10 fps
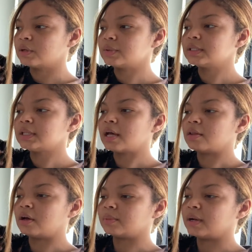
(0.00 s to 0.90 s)
wasn't that
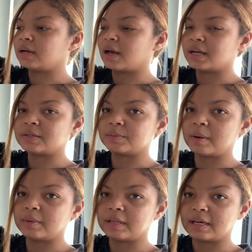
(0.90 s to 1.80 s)
long when I got it. It's
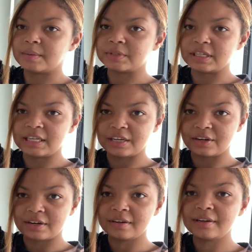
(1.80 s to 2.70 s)
probably like up to
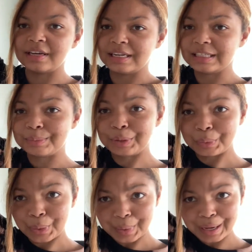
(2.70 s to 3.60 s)
here, and it's been
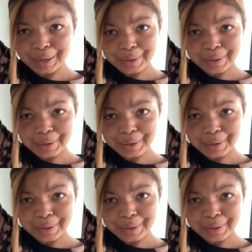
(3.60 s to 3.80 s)
growing